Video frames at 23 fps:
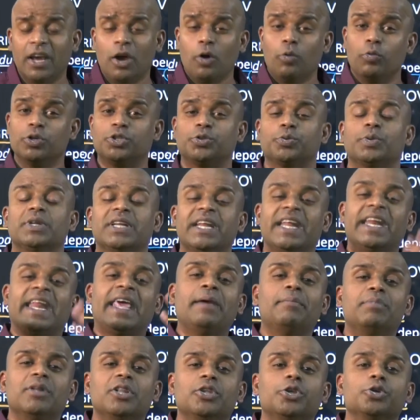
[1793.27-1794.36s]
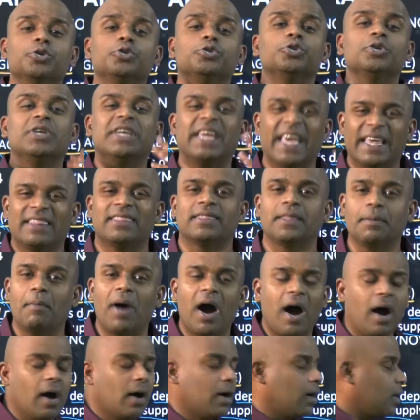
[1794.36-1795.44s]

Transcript: which will enable you to get the mark.